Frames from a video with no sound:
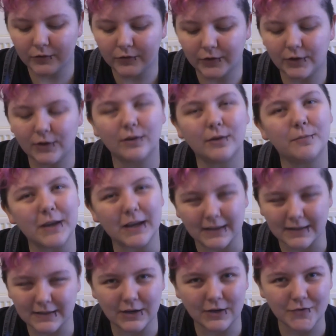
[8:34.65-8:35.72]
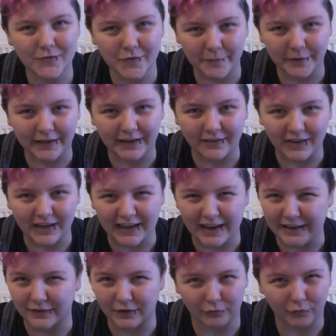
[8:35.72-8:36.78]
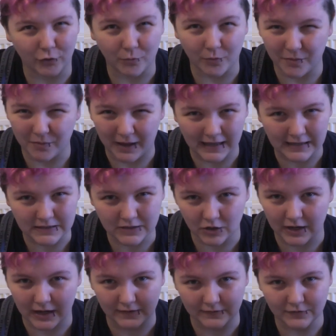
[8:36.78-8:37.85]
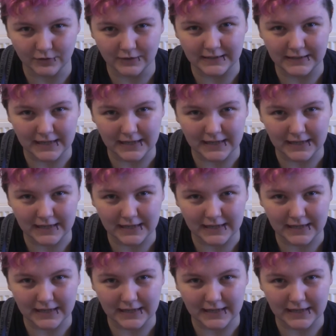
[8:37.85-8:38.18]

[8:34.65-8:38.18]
So you can be excused for believing it's a rumour passed on after his